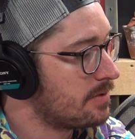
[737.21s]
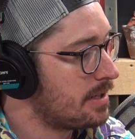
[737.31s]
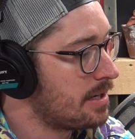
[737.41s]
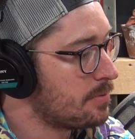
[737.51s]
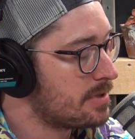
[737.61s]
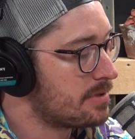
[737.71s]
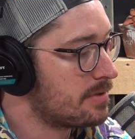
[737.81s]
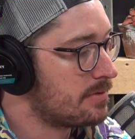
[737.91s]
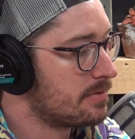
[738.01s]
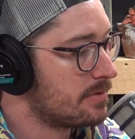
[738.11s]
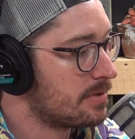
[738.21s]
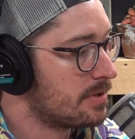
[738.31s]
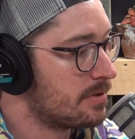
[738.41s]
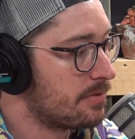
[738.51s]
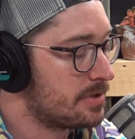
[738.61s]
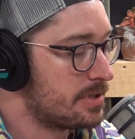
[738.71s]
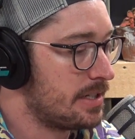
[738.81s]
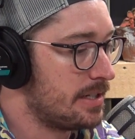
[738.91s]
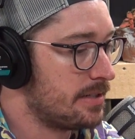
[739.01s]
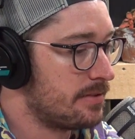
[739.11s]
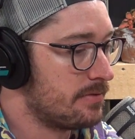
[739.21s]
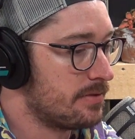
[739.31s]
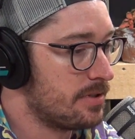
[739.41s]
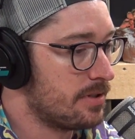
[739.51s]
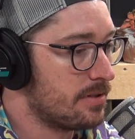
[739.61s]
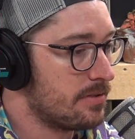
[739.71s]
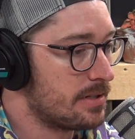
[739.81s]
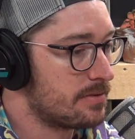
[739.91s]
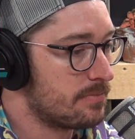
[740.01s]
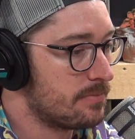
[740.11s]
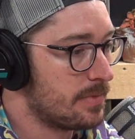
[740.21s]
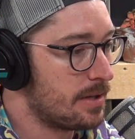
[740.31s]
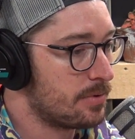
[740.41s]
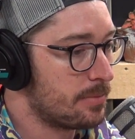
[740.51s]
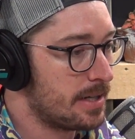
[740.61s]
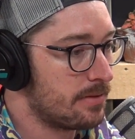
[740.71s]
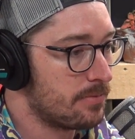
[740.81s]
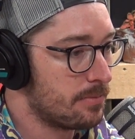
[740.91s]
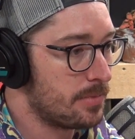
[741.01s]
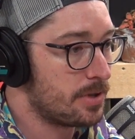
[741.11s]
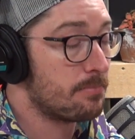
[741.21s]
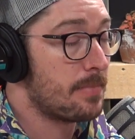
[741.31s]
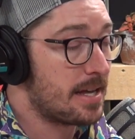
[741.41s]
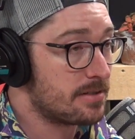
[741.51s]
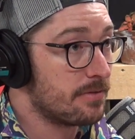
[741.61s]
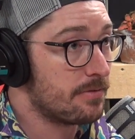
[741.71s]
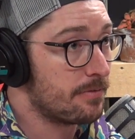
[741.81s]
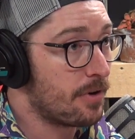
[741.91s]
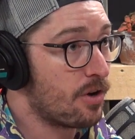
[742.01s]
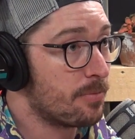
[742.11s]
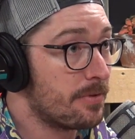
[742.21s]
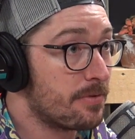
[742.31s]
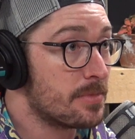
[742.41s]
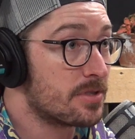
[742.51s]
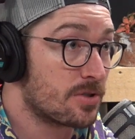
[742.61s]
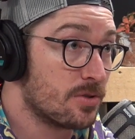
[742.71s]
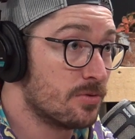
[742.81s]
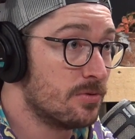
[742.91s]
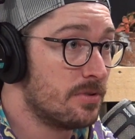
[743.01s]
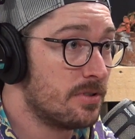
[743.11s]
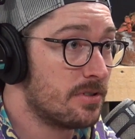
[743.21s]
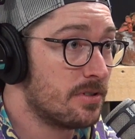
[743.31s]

how was, because obviously, there would have been massive involvement from the school,